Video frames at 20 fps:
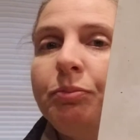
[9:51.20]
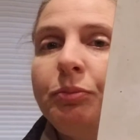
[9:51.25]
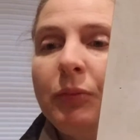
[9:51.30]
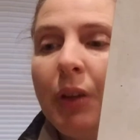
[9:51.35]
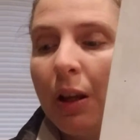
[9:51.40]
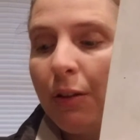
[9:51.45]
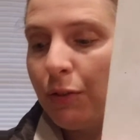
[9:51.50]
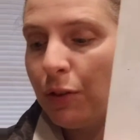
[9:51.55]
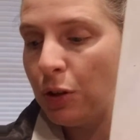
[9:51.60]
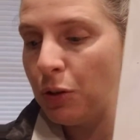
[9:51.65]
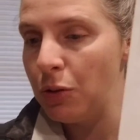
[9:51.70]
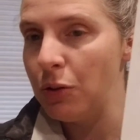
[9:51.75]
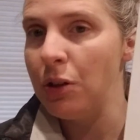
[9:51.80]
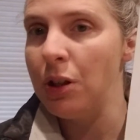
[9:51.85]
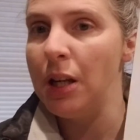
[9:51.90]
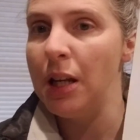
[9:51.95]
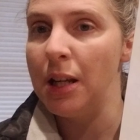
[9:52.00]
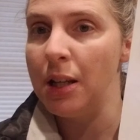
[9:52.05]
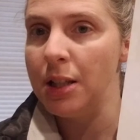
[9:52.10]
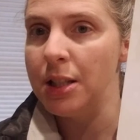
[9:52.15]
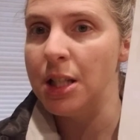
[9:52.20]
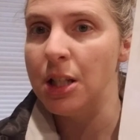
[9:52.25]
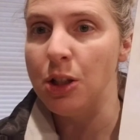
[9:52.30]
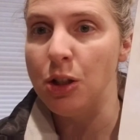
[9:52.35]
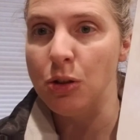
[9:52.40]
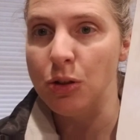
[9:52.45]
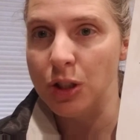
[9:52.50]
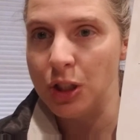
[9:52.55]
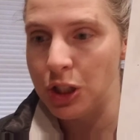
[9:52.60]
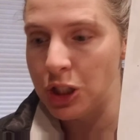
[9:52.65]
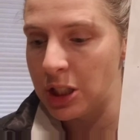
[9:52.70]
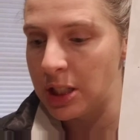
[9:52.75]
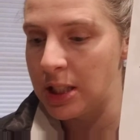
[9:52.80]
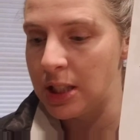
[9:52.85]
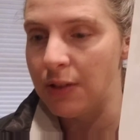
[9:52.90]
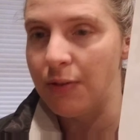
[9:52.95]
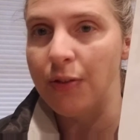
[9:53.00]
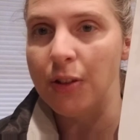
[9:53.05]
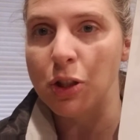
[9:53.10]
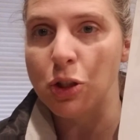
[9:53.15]
if you need to use just
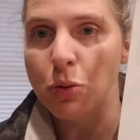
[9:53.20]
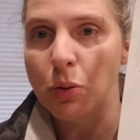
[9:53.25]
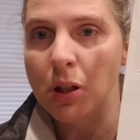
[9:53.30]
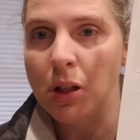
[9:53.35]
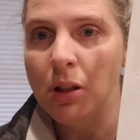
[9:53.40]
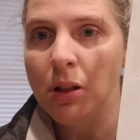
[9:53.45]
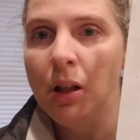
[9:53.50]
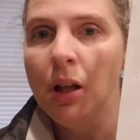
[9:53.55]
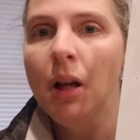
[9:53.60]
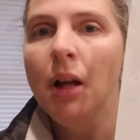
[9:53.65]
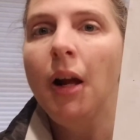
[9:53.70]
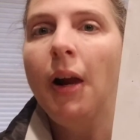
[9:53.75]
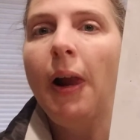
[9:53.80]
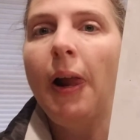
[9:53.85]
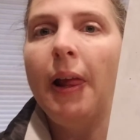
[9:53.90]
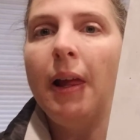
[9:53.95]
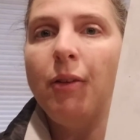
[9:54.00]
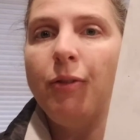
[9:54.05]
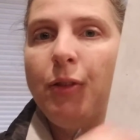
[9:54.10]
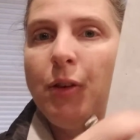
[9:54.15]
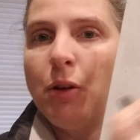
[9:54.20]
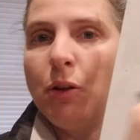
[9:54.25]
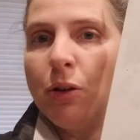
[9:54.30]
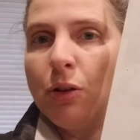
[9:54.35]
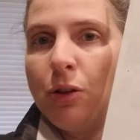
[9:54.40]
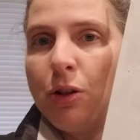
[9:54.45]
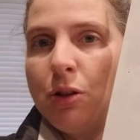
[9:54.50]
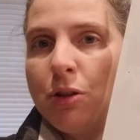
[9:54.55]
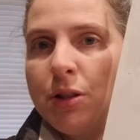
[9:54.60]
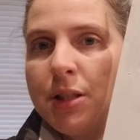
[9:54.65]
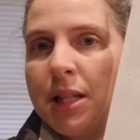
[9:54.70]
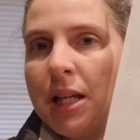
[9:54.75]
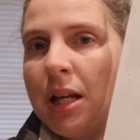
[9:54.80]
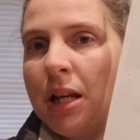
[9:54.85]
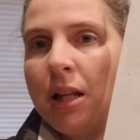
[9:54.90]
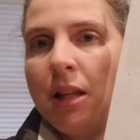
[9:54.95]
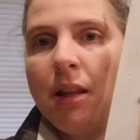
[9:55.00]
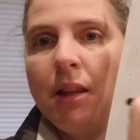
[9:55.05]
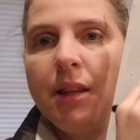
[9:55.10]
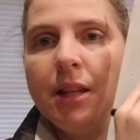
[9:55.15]
the visual, if you're
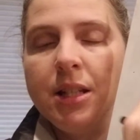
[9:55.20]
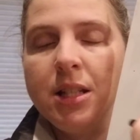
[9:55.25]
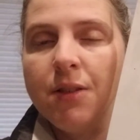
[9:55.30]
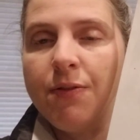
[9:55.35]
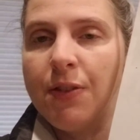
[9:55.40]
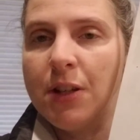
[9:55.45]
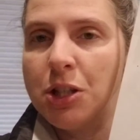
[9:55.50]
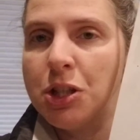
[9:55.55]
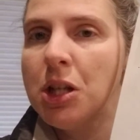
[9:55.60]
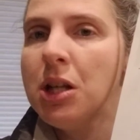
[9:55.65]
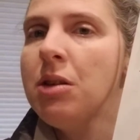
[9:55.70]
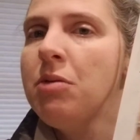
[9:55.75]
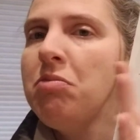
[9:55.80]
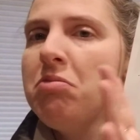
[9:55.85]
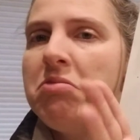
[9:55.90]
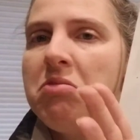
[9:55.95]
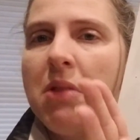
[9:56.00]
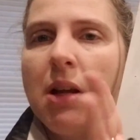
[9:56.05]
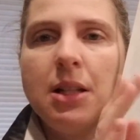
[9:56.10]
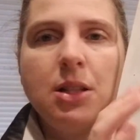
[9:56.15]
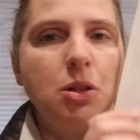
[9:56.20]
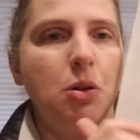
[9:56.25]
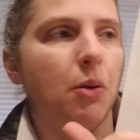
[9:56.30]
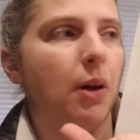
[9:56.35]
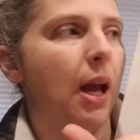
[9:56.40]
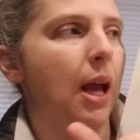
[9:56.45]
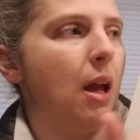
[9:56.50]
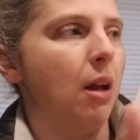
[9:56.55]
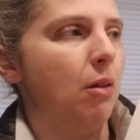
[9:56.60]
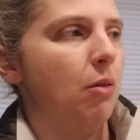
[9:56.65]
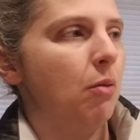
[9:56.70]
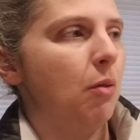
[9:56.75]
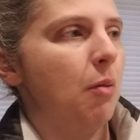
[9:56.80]
using the division, that's okay.